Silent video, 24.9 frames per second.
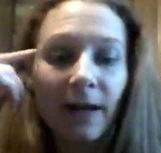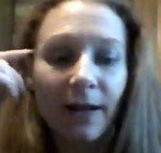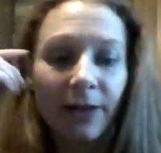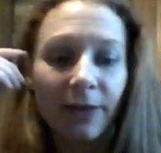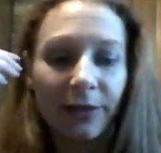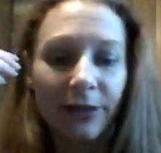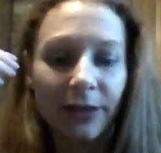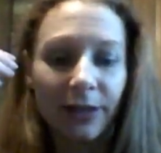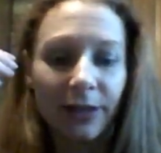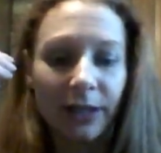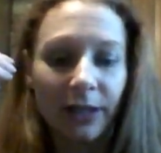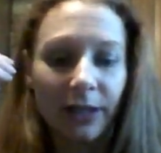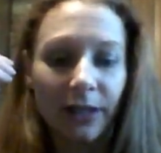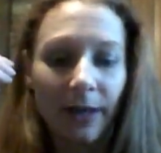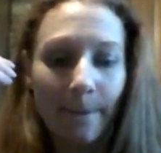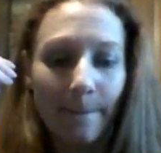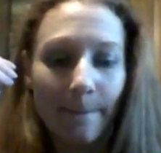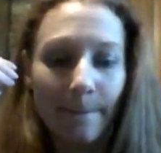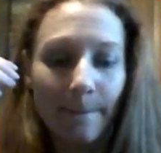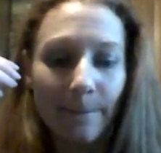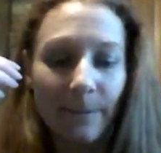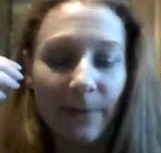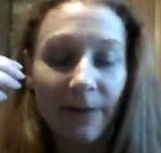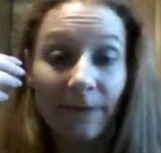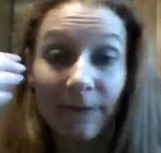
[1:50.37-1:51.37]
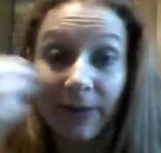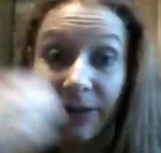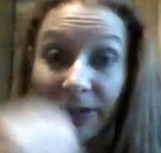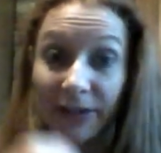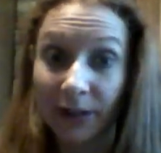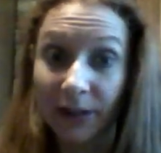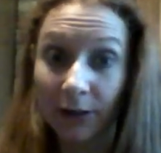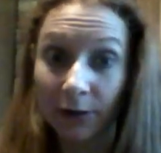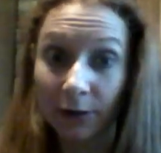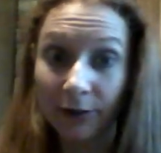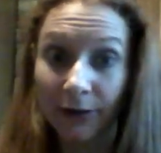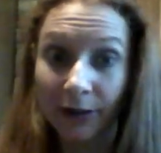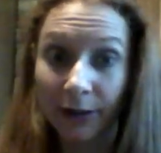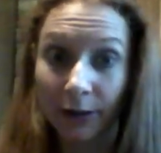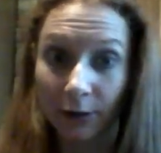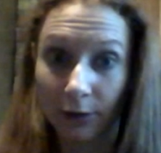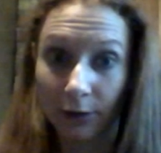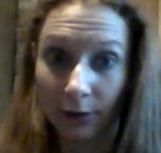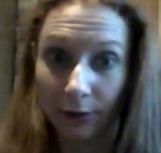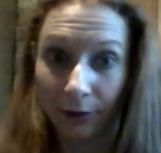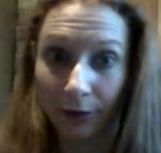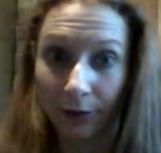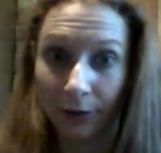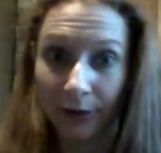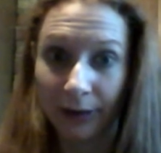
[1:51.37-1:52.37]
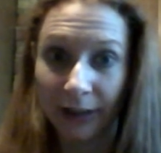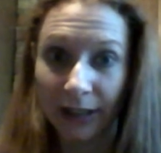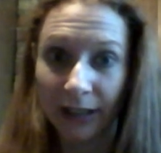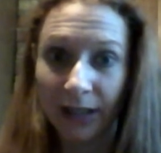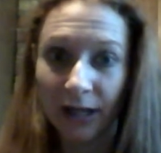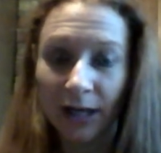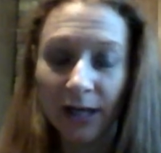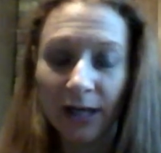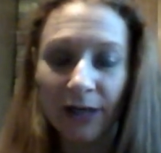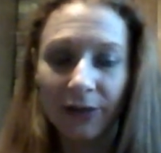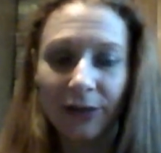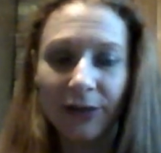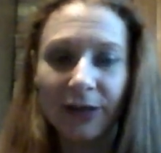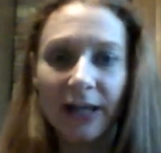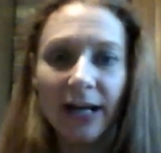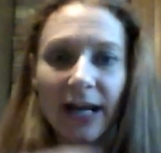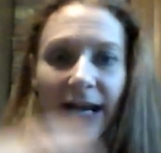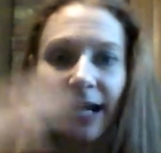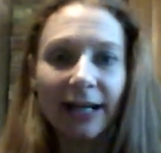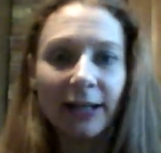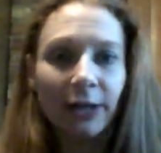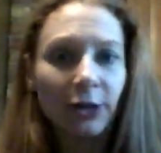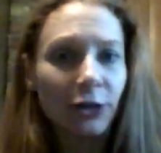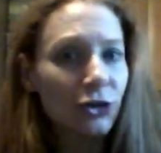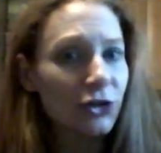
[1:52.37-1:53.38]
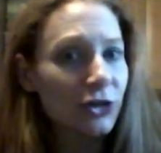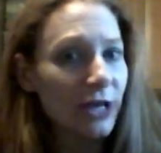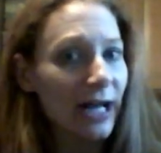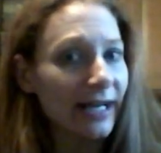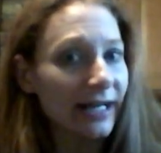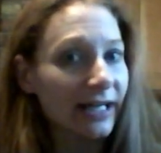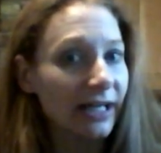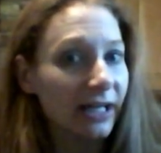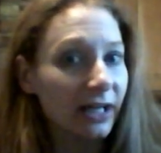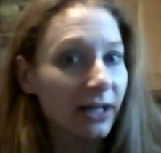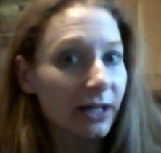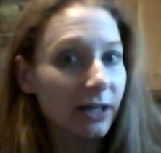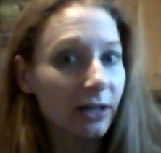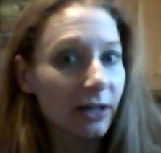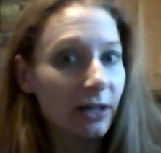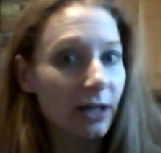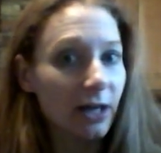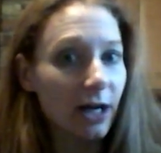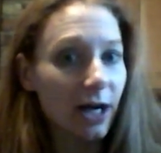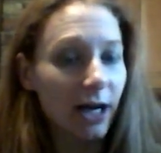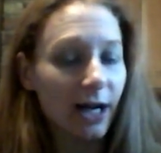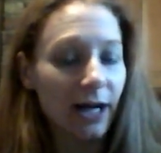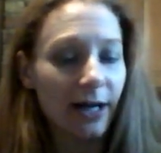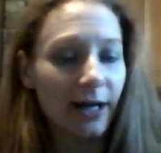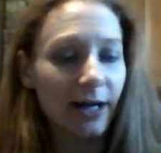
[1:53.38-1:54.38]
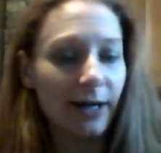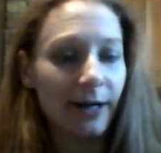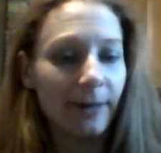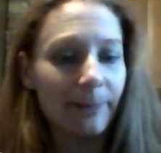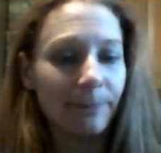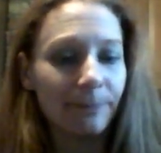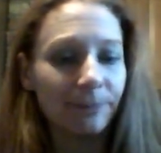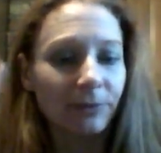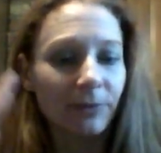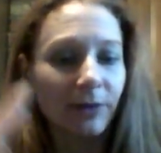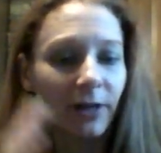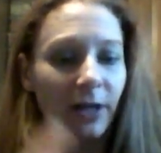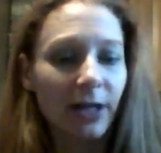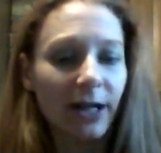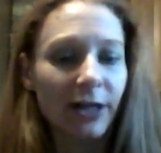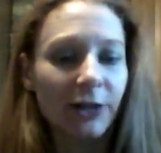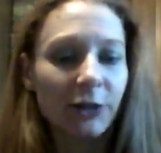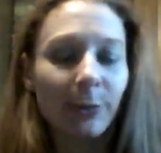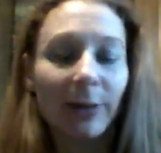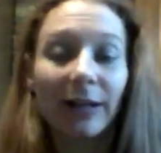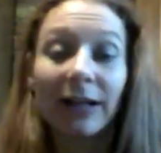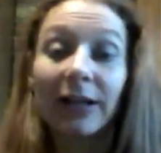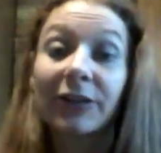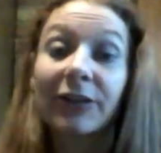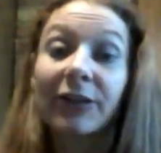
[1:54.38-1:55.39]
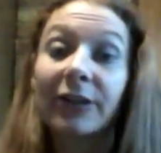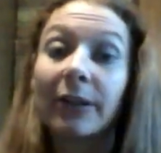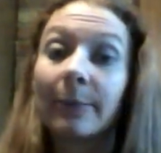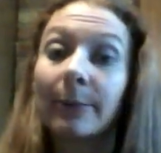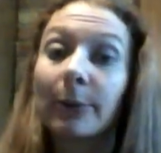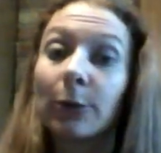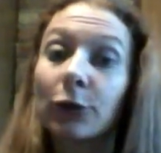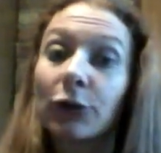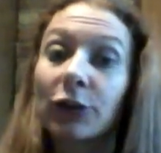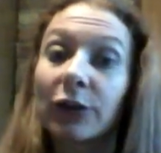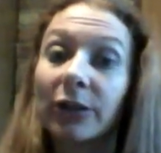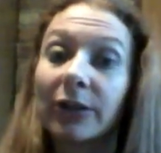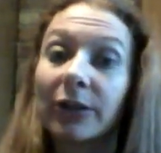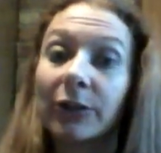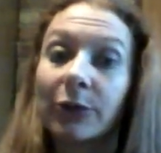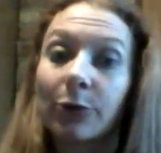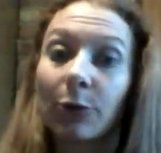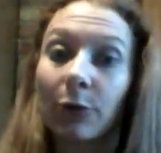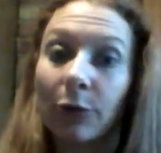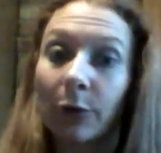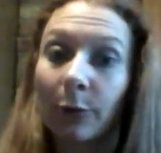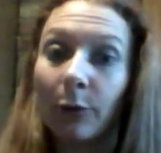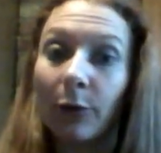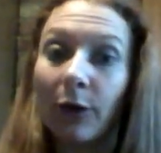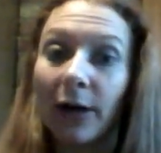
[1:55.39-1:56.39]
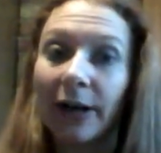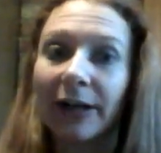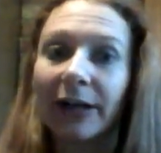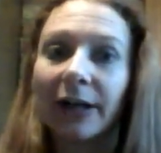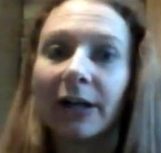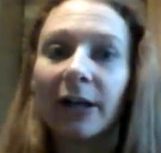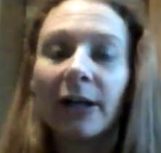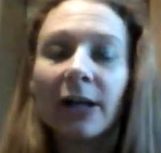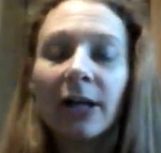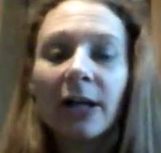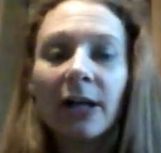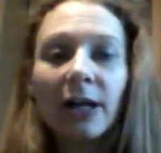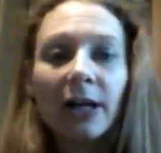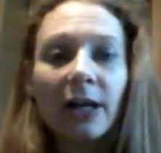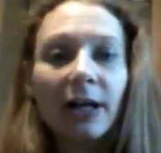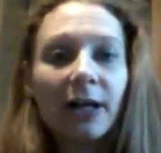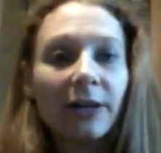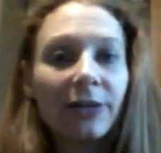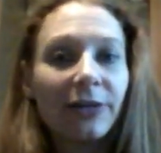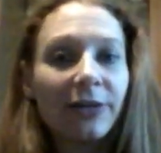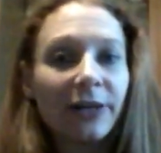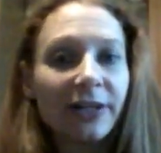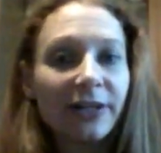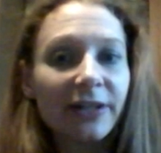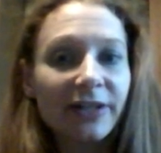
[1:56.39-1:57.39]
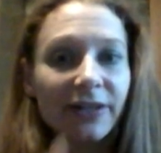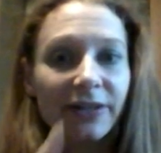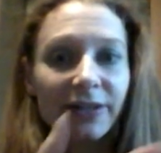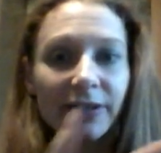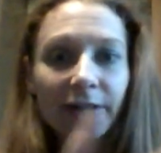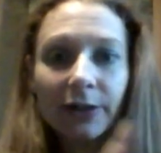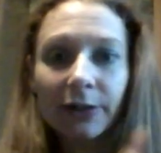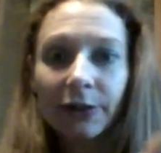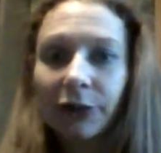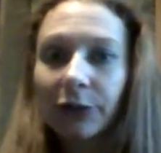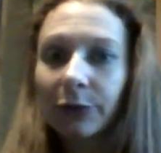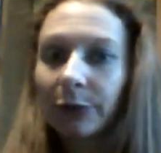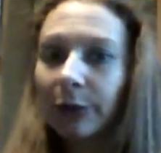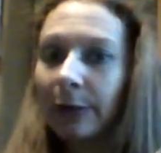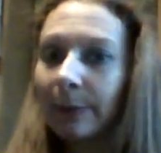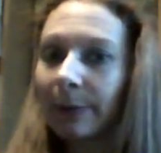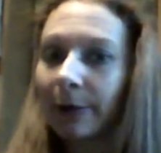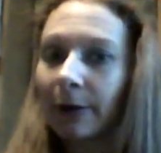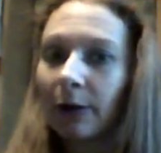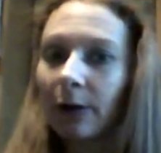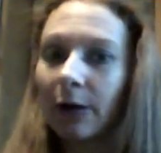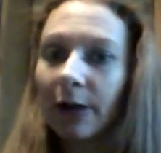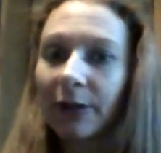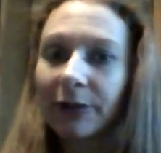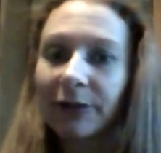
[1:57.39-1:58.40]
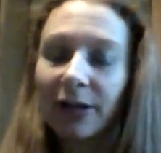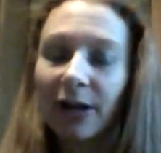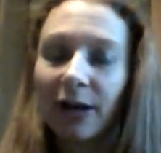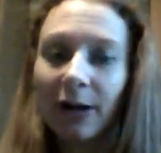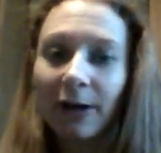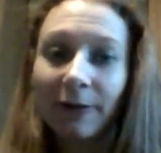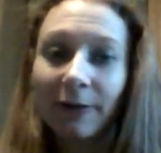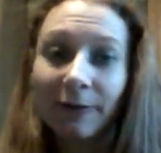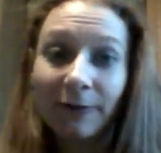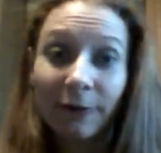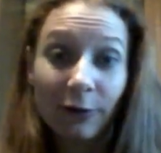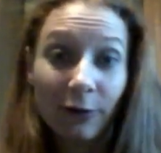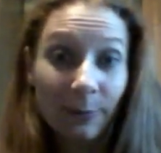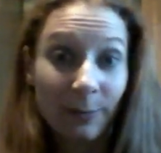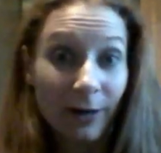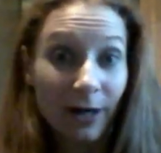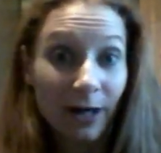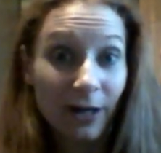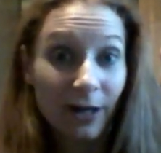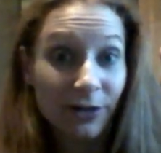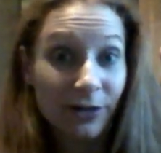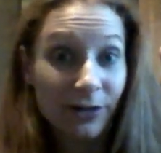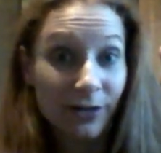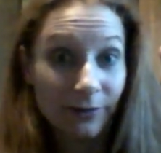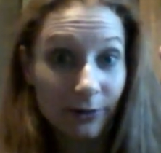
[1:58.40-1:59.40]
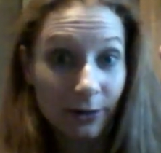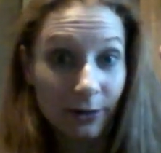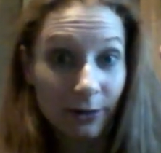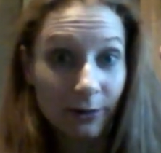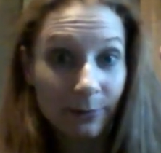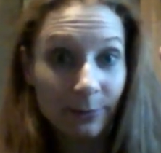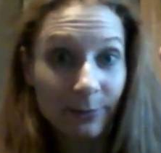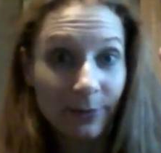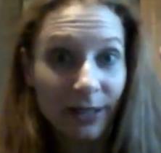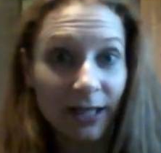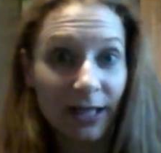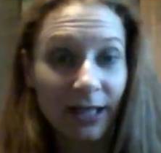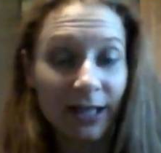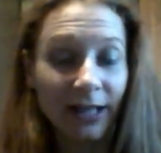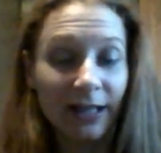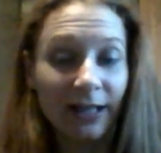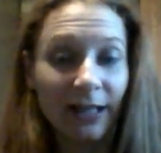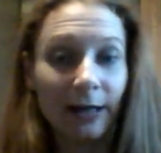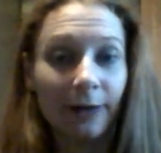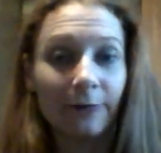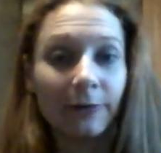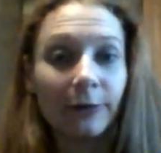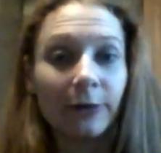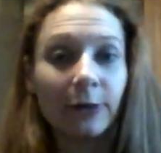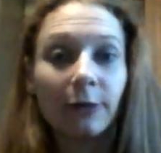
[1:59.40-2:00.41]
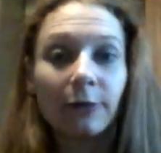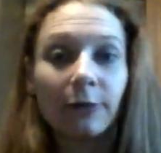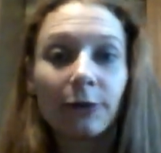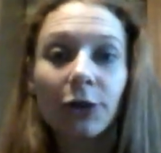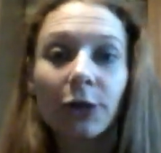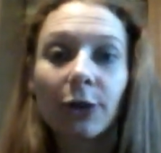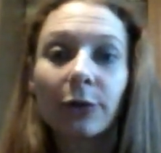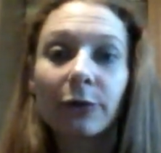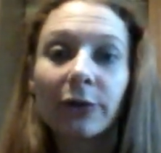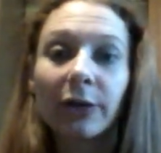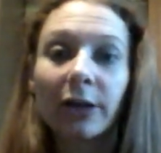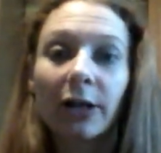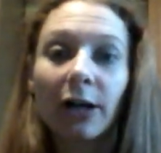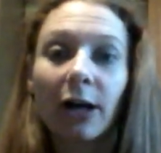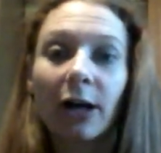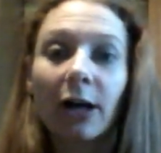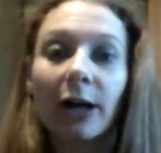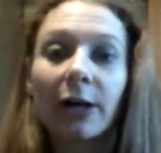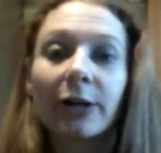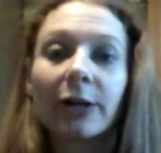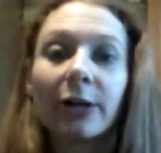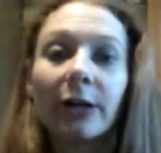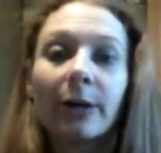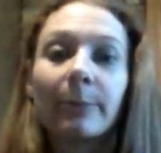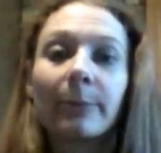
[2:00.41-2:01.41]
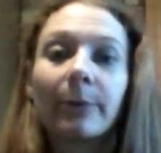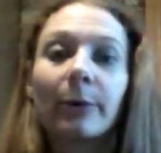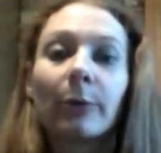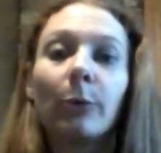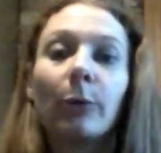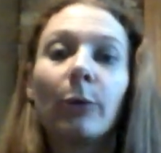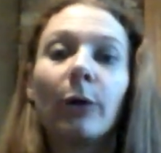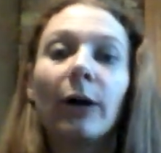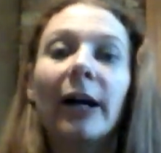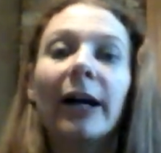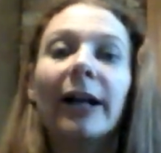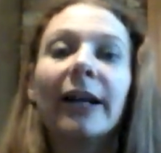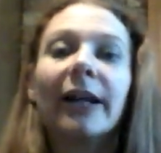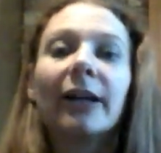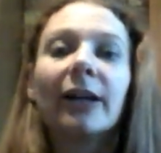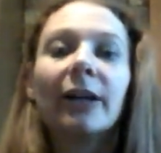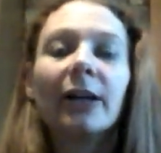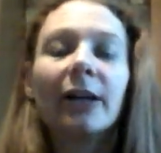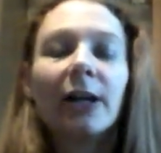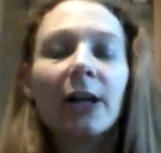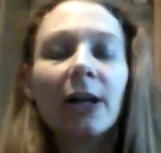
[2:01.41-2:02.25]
the physical, the earthly, the energetic, um, as well as the emotions or the water. This is going to sweep across all four parts of your being. Now, if you've chosen card number one,